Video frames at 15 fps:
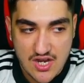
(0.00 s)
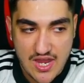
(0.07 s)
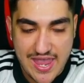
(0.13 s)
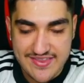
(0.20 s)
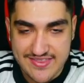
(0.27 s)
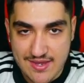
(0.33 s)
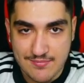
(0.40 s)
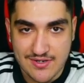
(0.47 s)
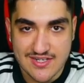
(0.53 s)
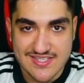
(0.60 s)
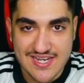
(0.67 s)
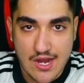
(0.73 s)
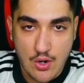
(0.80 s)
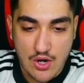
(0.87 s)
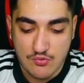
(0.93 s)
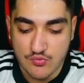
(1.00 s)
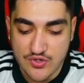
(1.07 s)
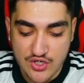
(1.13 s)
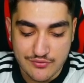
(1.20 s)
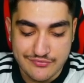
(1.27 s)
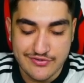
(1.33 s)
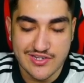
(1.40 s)
Eder Militao, and
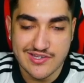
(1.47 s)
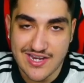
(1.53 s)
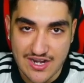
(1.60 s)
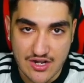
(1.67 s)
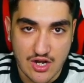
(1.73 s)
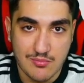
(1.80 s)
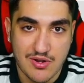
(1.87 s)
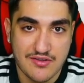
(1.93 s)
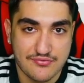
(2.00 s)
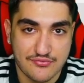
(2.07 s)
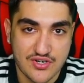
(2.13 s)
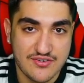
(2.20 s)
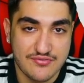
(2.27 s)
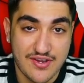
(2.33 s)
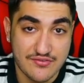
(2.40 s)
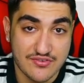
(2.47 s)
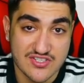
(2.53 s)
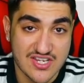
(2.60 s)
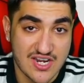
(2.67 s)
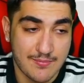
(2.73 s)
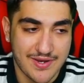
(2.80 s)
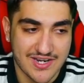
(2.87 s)
Rio Ferdinand are my 3 favourite
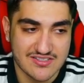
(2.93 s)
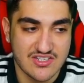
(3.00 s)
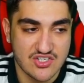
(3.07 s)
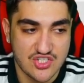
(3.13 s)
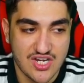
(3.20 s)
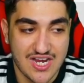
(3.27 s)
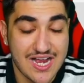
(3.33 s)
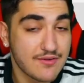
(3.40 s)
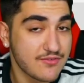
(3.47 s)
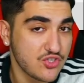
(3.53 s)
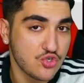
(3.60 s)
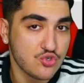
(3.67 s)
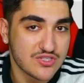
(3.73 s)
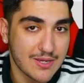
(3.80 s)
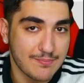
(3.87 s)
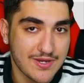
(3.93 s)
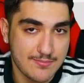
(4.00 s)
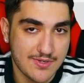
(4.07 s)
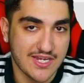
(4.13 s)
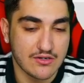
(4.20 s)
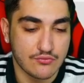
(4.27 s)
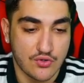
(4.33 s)
centre-backs this year. I haven't used that
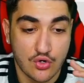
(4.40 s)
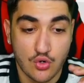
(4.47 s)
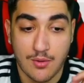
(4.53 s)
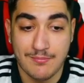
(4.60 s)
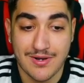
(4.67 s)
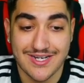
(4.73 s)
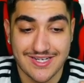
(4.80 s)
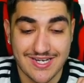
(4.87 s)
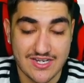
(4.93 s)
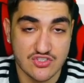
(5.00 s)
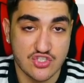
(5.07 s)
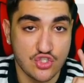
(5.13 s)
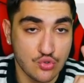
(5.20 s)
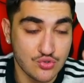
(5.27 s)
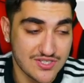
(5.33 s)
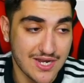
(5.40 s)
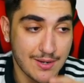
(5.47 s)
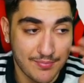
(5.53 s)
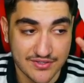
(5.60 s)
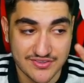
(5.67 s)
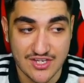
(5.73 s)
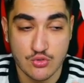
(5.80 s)
baby Cannavaro. I might get into using that,
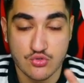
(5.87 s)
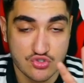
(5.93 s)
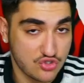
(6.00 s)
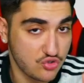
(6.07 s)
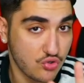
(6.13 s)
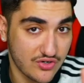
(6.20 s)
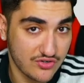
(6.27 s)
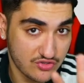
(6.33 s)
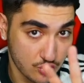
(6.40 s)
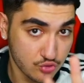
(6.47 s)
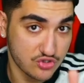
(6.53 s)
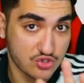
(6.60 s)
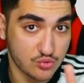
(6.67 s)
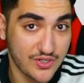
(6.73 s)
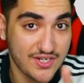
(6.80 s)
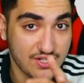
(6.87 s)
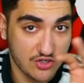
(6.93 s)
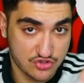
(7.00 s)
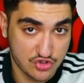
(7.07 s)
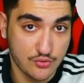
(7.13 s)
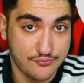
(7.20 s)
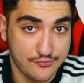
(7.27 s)
but those 3
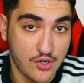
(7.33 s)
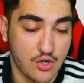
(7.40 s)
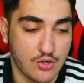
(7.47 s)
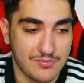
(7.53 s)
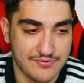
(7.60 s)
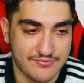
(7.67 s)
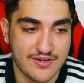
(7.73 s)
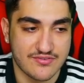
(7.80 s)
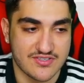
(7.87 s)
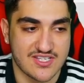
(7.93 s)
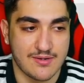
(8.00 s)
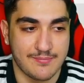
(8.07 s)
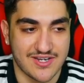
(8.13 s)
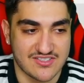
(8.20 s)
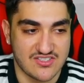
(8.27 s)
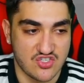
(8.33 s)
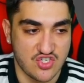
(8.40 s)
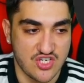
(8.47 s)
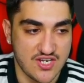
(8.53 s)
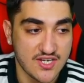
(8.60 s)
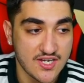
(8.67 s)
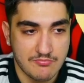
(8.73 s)
so far are my favourite centre-backs this
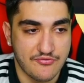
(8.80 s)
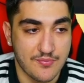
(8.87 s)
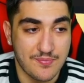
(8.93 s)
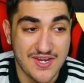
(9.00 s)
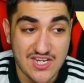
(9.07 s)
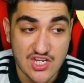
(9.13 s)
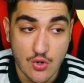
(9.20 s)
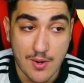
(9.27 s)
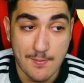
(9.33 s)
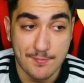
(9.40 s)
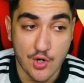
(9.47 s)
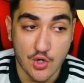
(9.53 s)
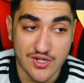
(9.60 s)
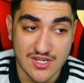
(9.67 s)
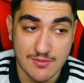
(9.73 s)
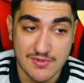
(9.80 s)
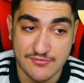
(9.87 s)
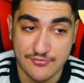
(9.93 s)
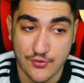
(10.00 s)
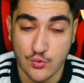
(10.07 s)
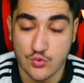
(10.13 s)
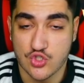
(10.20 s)
year. Fabinho and Blanc in the
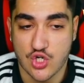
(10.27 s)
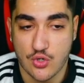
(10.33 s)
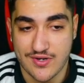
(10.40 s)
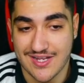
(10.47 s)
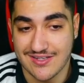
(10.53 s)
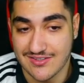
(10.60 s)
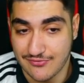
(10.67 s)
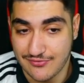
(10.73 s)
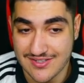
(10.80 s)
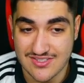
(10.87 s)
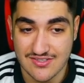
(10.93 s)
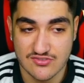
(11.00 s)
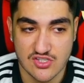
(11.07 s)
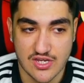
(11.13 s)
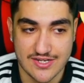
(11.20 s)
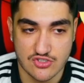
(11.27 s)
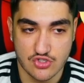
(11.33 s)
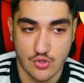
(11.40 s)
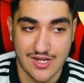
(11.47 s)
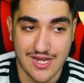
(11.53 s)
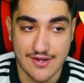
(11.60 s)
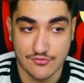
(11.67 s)
midfield, showing that defensive side,
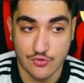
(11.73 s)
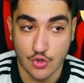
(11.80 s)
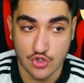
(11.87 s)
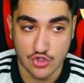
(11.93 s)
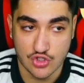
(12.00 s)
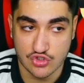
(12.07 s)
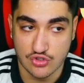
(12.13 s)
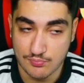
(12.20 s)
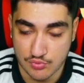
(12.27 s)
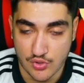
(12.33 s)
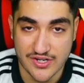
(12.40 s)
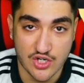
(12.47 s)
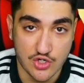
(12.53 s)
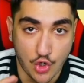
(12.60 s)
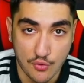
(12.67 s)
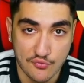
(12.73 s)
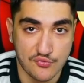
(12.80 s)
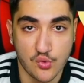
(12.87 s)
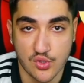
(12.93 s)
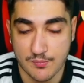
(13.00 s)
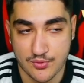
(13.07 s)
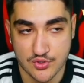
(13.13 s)
so I've got De Bruyne can go
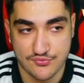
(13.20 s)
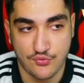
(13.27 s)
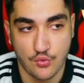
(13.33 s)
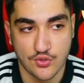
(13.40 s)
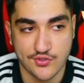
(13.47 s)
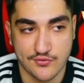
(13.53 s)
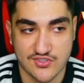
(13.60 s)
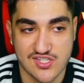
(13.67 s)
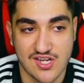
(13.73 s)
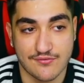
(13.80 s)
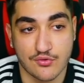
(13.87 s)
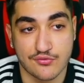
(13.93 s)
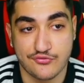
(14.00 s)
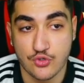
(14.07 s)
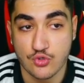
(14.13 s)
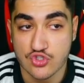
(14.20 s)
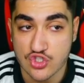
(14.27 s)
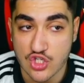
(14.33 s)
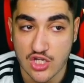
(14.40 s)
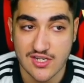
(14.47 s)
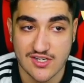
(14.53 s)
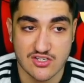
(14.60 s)
forward and push forward. Obviously, I've reviewed
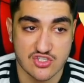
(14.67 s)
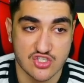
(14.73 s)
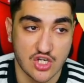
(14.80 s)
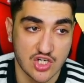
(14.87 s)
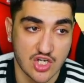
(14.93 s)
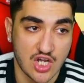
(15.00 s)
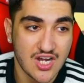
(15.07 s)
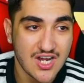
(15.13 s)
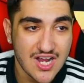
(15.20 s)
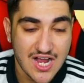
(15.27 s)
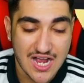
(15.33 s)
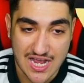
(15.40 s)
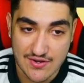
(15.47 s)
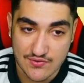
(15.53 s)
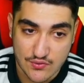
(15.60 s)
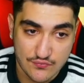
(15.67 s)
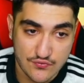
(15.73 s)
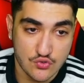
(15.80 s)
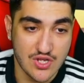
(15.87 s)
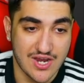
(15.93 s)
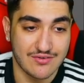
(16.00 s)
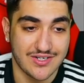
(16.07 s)
Sterling and Salah. I haven't
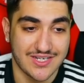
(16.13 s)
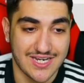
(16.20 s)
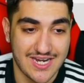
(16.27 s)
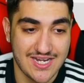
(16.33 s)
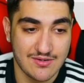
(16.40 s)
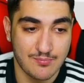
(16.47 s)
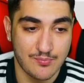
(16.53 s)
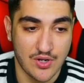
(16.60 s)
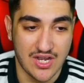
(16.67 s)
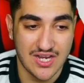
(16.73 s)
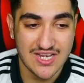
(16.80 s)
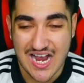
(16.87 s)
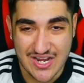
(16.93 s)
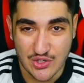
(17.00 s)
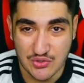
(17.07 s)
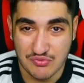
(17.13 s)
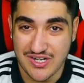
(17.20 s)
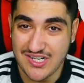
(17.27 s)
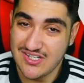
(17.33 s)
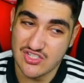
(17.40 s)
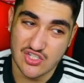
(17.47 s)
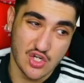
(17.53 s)
reviewed Harry Kane, but I don't
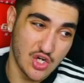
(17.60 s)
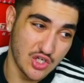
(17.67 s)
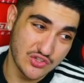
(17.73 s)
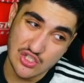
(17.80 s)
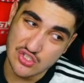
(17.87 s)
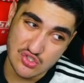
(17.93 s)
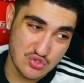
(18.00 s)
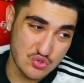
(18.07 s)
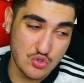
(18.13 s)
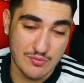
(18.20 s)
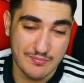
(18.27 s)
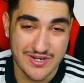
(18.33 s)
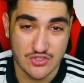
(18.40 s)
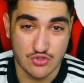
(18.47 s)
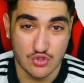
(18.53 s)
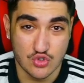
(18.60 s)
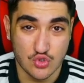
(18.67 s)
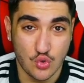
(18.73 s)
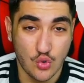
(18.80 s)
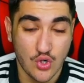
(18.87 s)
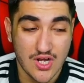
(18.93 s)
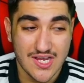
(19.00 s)
rate this card. Doesn't suit the meta at
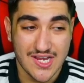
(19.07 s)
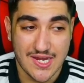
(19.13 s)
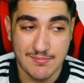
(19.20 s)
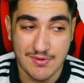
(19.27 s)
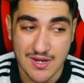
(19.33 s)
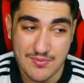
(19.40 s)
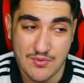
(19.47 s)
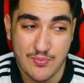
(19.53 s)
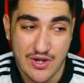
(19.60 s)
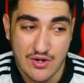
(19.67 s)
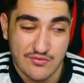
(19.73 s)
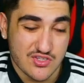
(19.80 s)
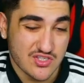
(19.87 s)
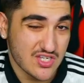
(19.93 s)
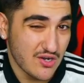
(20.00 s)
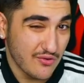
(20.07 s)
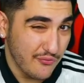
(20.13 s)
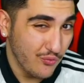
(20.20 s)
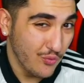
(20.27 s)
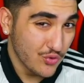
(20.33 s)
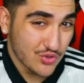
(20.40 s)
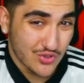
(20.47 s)
all. He might be better as a centre
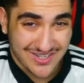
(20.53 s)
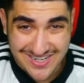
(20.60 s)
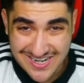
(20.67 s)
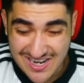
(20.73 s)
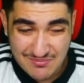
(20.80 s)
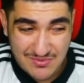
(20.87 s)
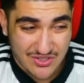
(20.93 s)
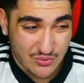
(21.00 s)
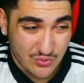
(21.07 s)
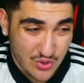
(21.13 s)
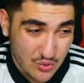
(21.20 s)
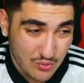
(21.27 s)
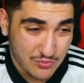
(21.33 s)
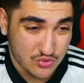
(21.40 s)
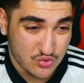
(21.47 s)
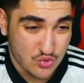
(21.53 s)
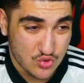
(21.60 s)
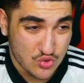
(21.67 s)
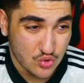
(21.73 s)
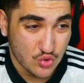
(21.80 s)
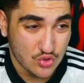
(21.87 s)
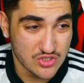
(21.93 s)
forward or a cam. I don't know. I'm not too
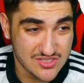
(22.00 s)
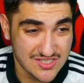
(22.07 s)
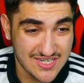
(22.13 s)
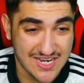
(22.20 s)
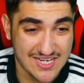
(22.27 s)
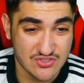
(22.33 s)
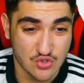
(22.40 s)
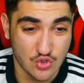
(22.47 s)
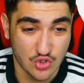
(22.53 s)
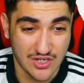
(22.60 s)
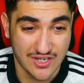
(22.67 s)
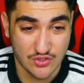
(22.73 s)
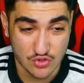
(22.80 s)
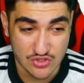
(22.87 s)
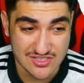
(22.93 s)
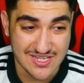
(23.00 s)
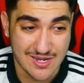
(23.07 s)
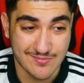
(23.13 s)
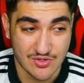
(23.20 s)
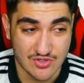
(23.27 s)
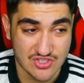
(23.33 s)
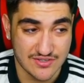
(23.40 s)
sure because he has got like good
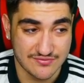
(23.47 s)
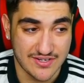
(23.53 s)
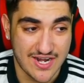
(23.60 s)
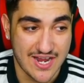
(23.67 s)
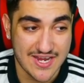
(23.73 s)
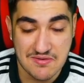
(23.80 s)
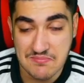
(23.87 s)
stamina and stuff like that.